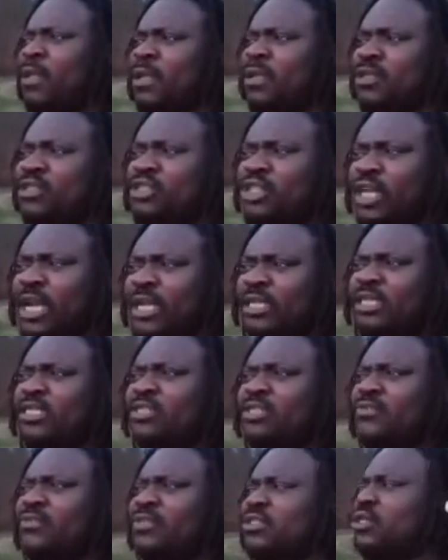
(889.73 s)
Share this
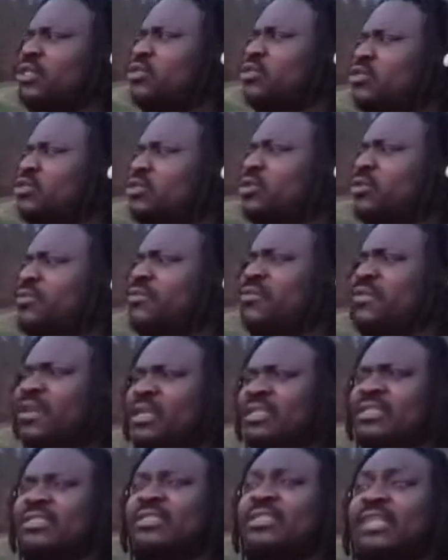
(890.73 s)
video to your
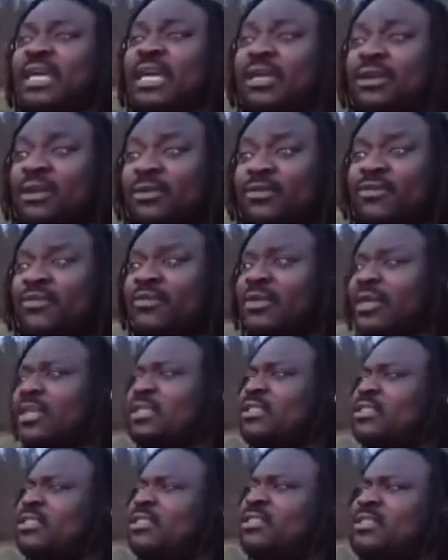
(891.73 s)
friends. Tell your
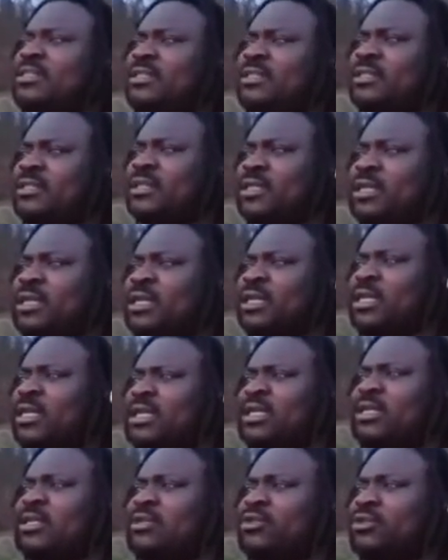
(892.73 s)
friends,
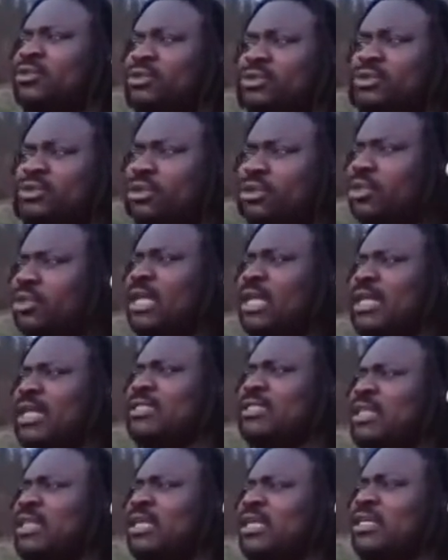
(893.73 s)
do you know
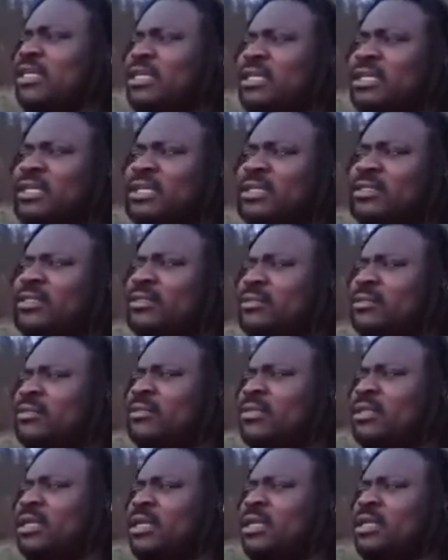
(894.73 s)
that lady,
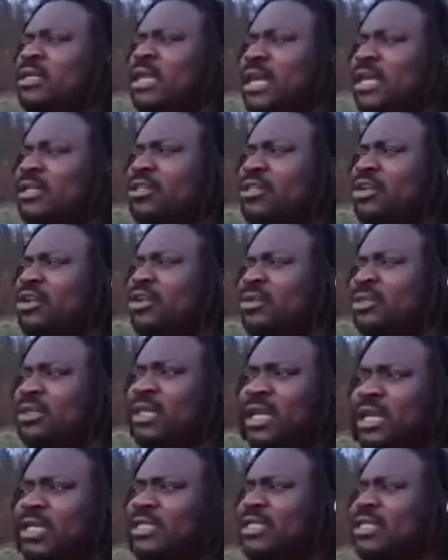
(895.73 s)
that young
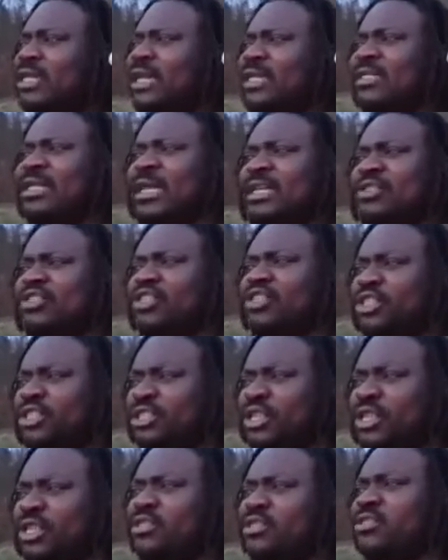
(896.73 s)
lady, or that
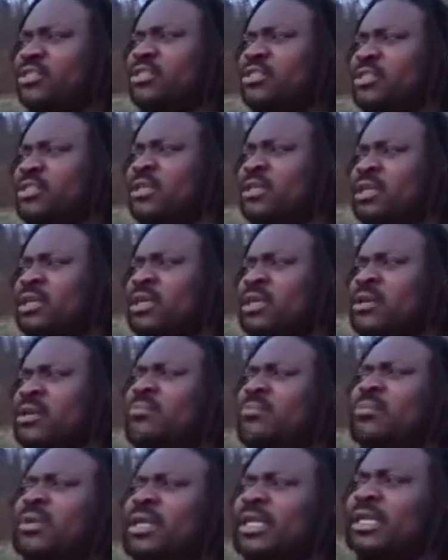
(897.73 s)
Jesus?
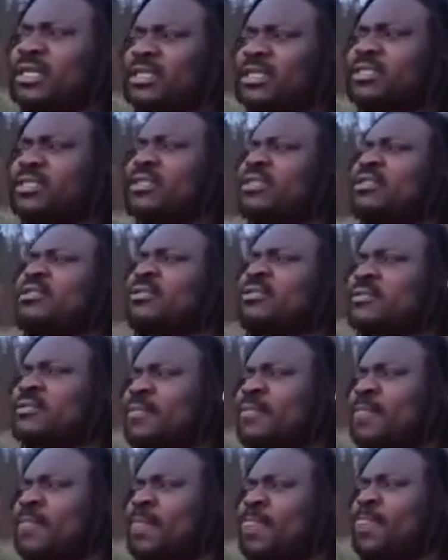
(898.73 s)
Please,
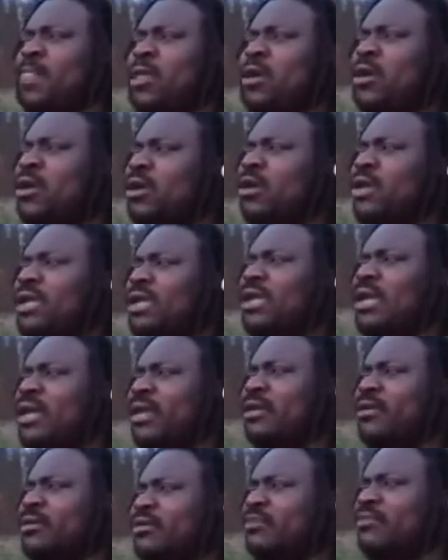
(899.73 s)
on a
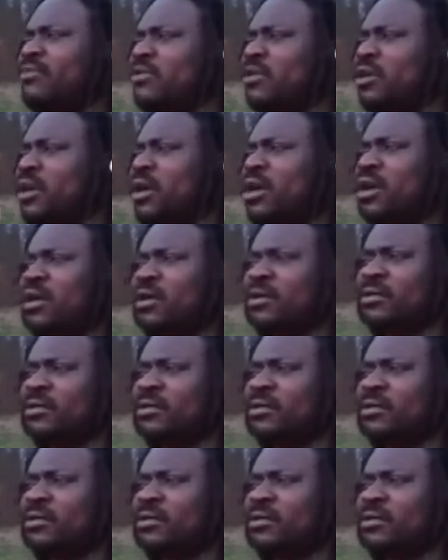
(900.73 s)
candle for her.